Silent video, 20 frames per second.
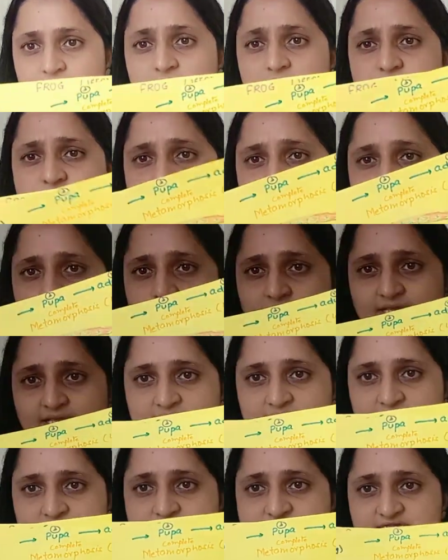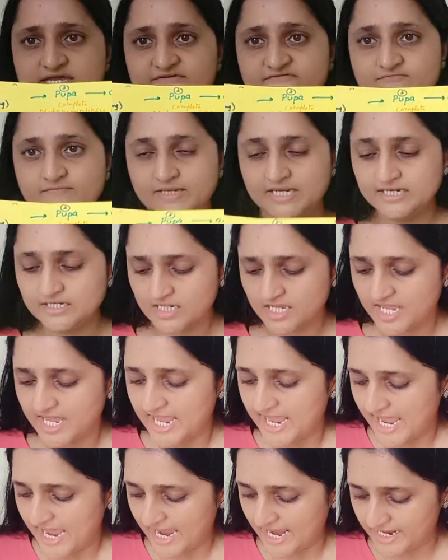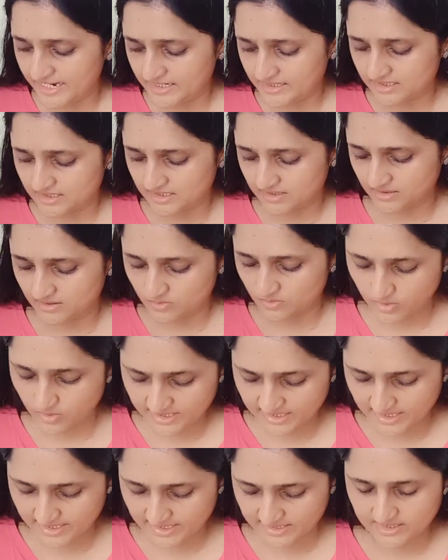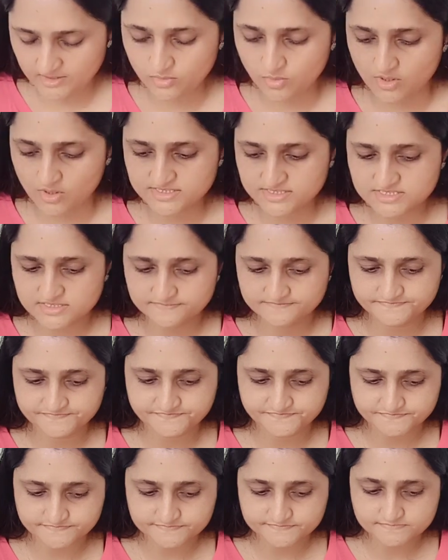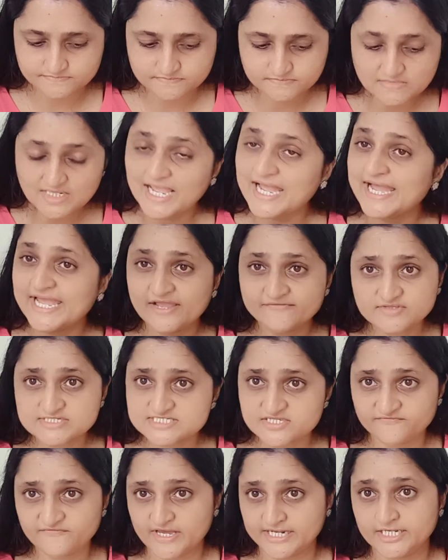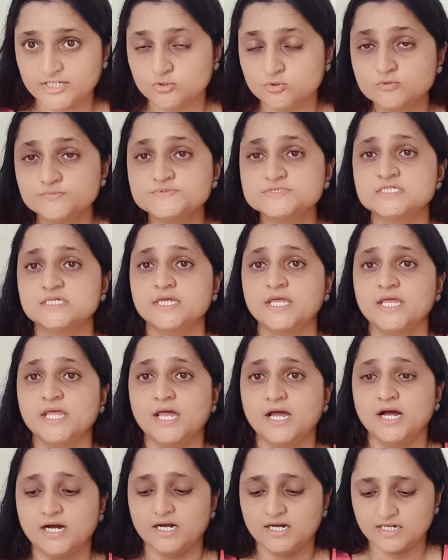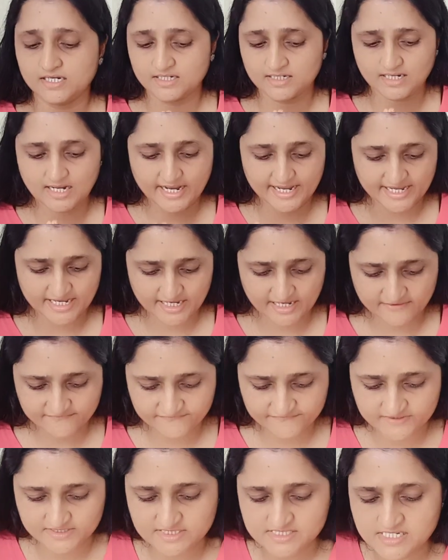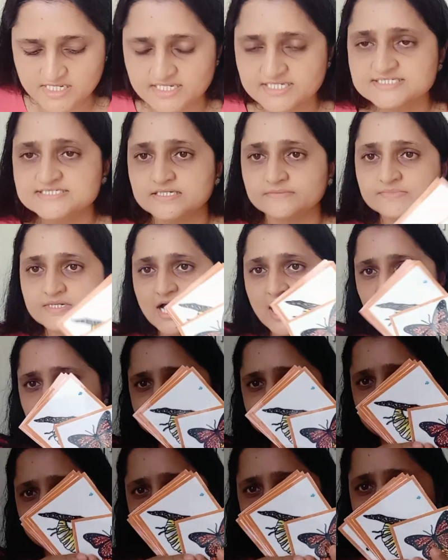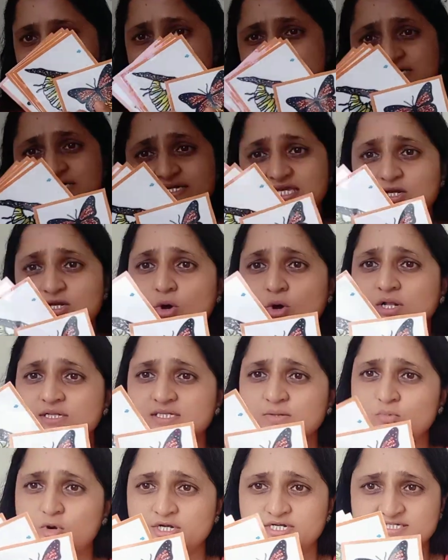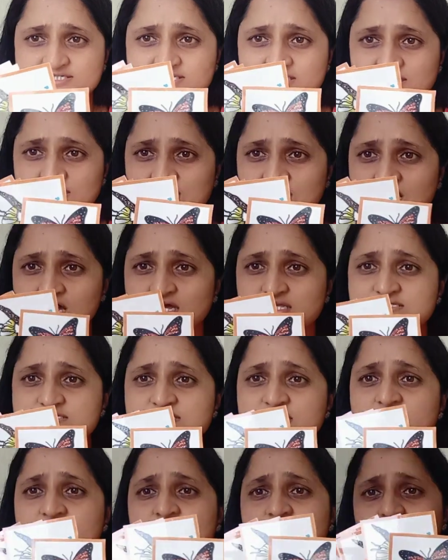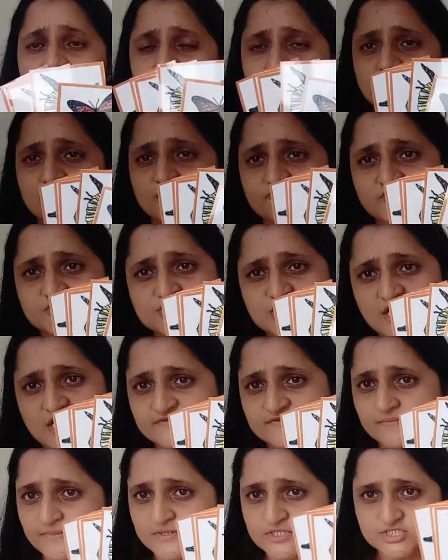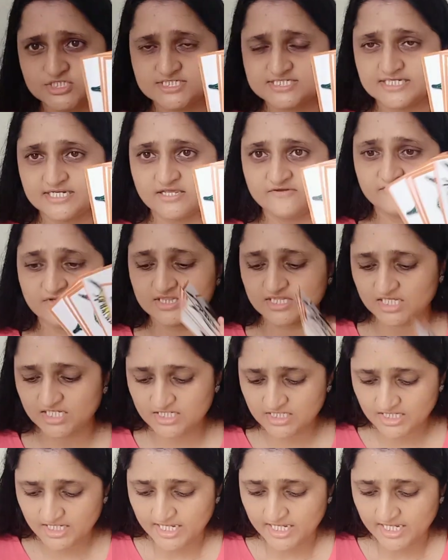So like these I have made. And what I did was, I had the safari tubes. I have some cards like this. Again, all the Montessori cards, which have the pictures and everything.